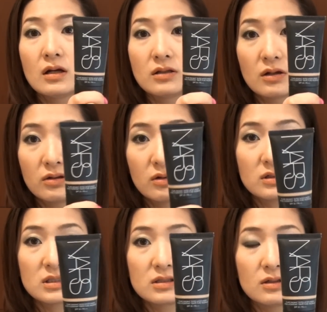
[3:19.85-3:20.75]
the
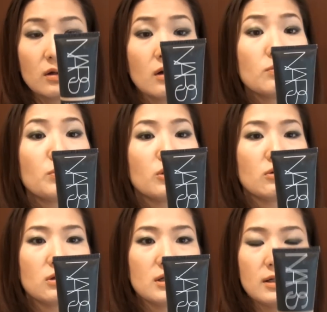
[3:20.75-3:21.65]
Nars
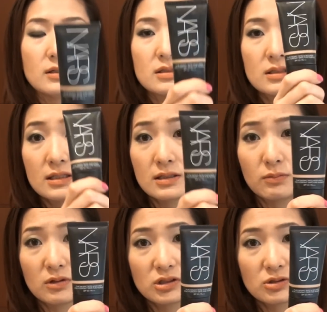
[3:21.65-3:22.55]
Pure Radiant Tinted
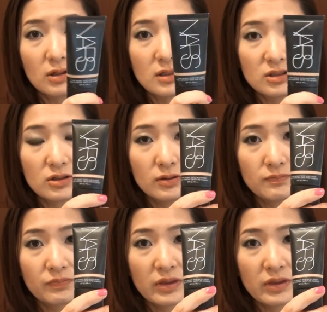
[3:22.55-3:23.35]
Moisturizer.